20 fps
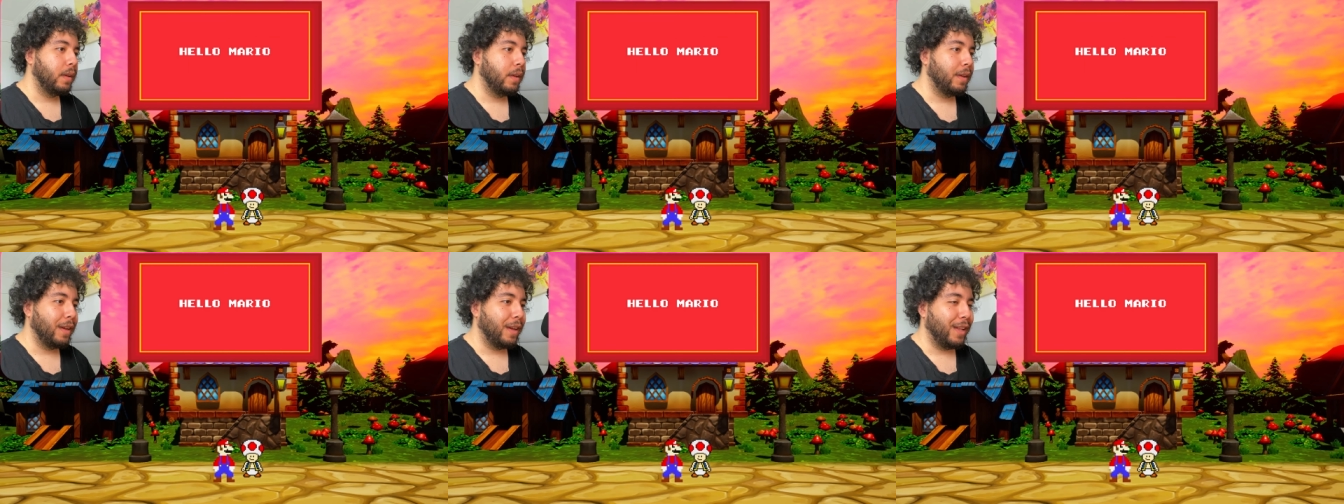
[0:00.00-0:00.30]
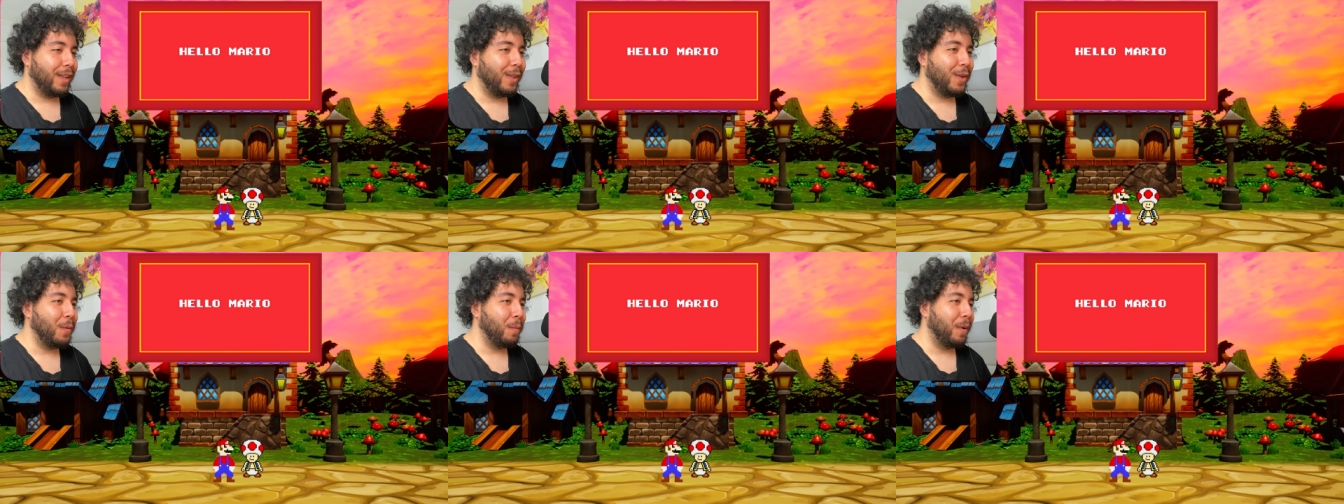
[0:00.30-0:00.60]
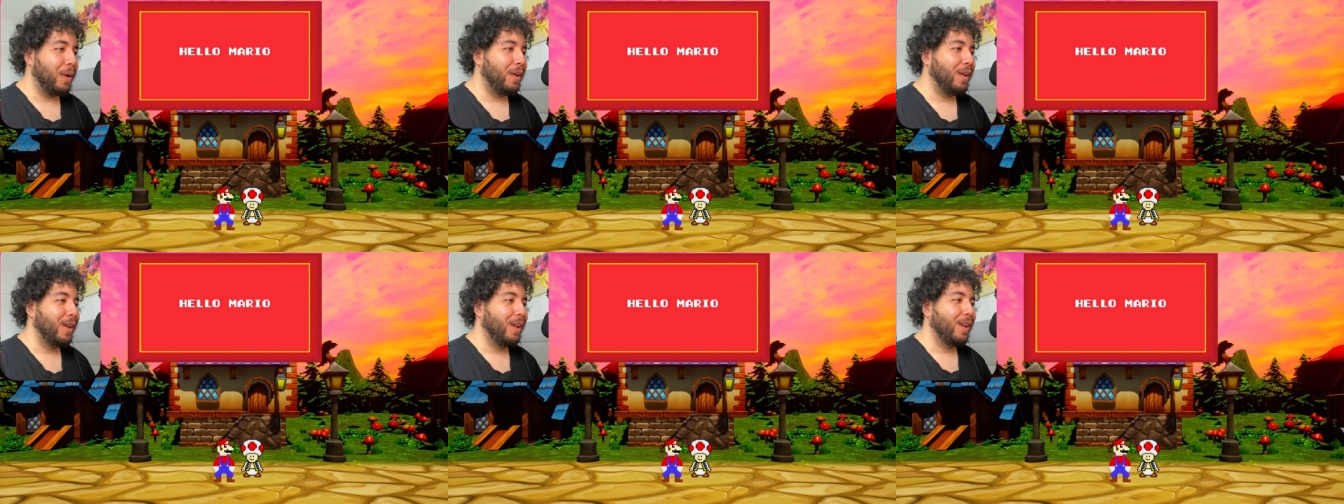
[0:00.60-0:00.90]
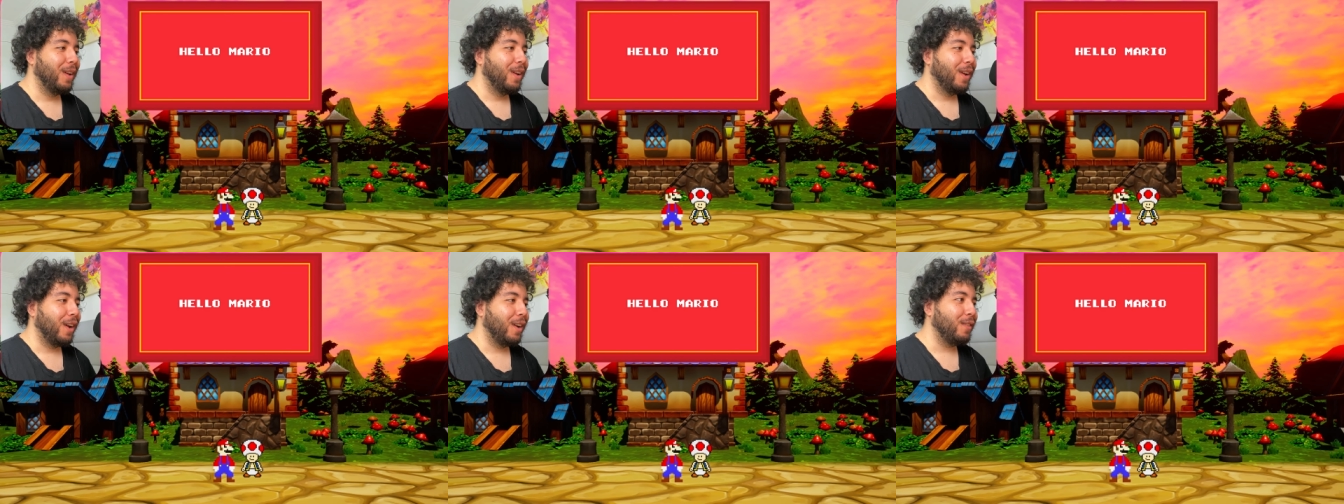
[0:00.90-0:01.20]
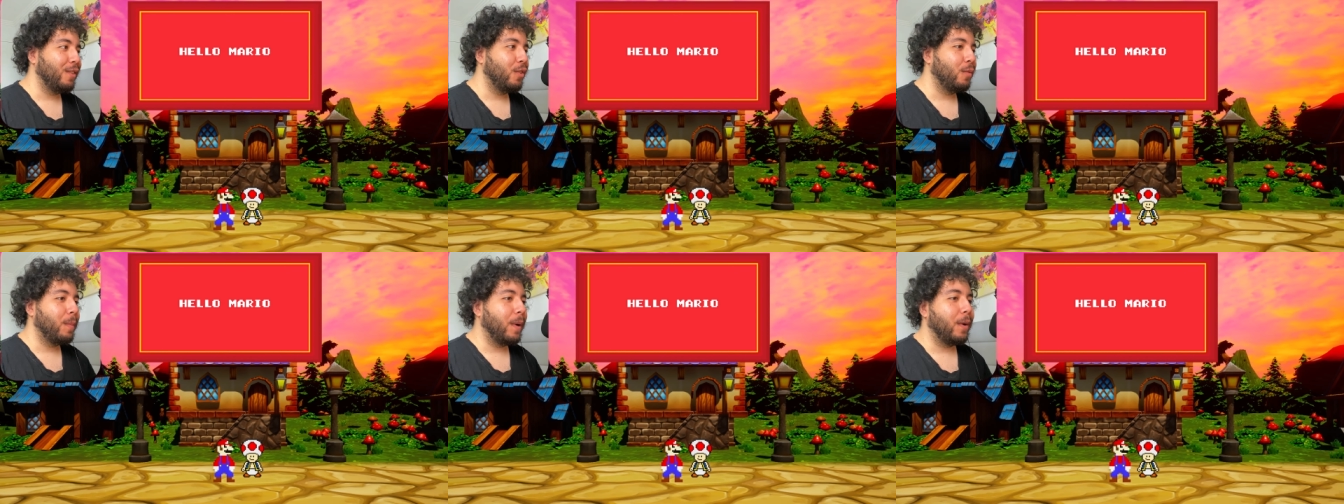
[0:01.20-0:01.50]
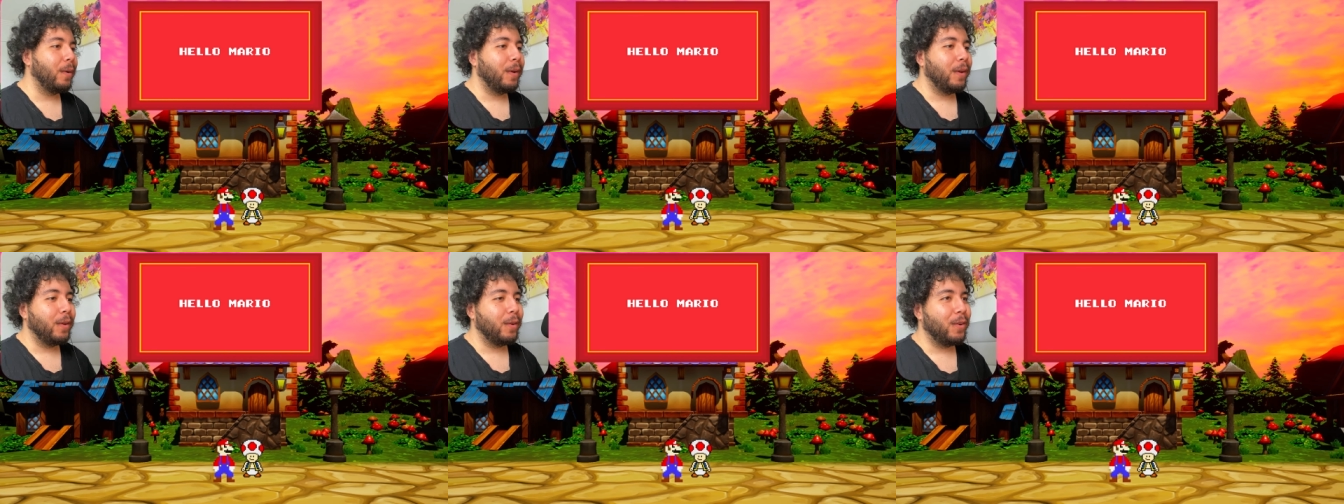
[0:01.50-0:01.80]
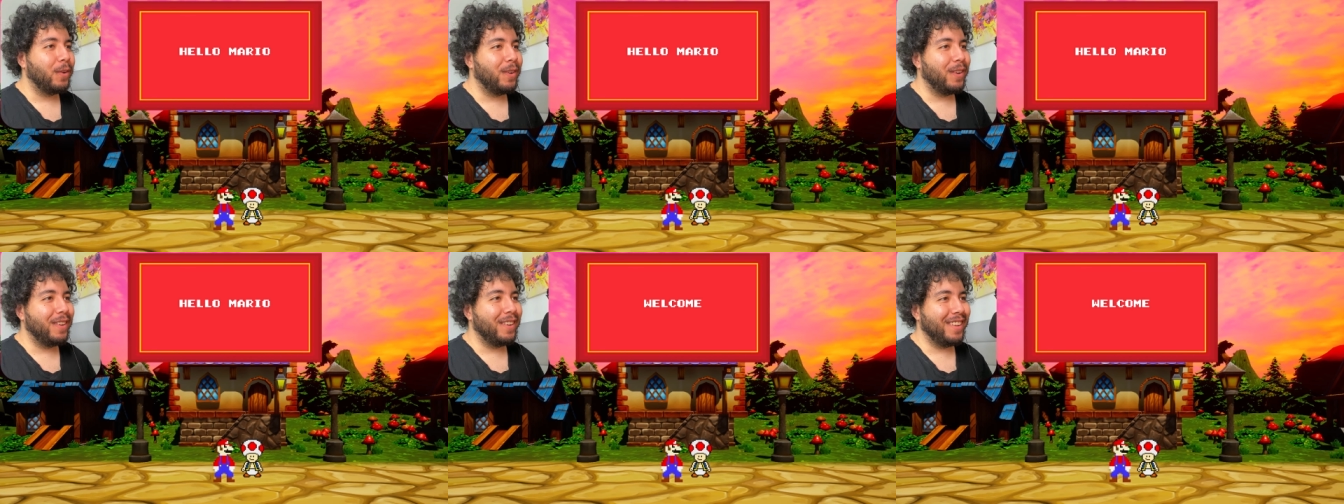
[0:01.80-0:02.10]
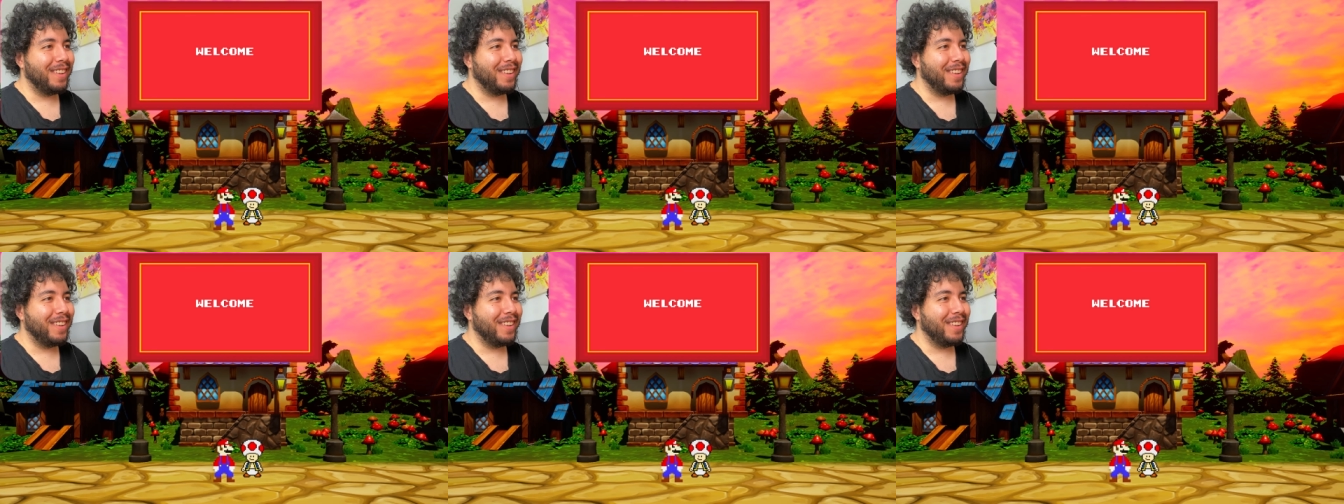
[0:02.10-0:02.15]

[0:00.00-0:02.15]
Hello, my. Hello, my.